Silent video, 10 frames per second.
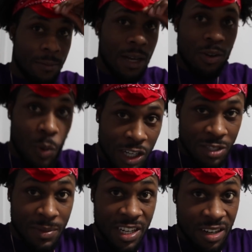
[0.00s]
I go
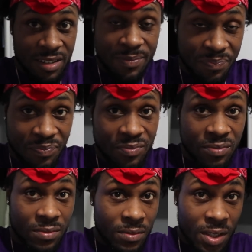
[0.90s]
wash me here.
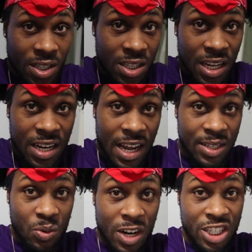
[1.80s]
These are
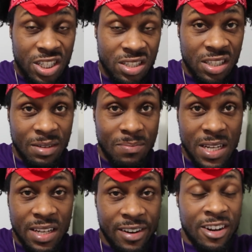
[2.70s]
nice wash. The
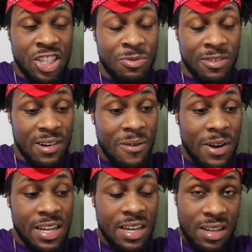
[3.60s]
bin that catch me from
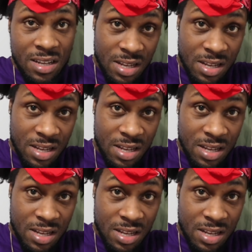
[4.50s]
what here.